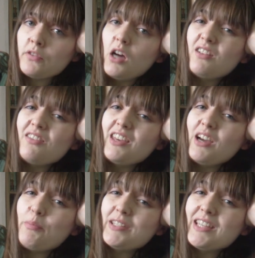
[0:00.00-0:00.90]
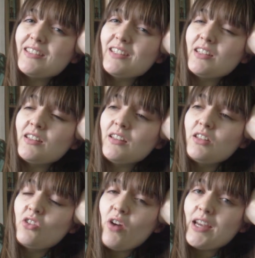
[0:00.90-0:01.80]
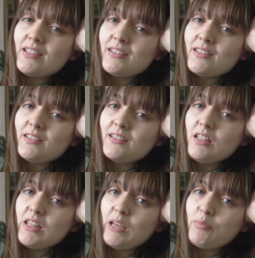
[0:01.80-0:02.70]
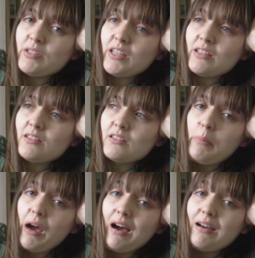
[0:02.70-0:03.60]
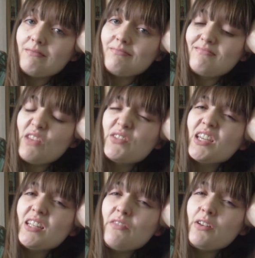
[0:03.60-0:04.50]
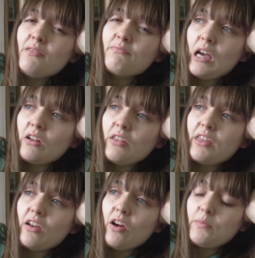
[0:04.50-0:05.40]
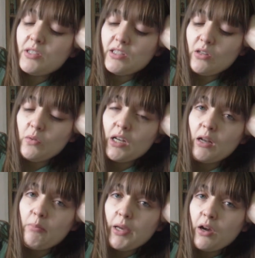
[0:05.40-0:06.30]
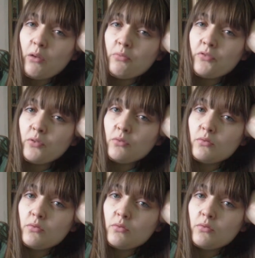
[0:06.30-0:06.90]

I don't think I possess the grace that they possess, but never say never, and I think I'm still an Olympic hopeful.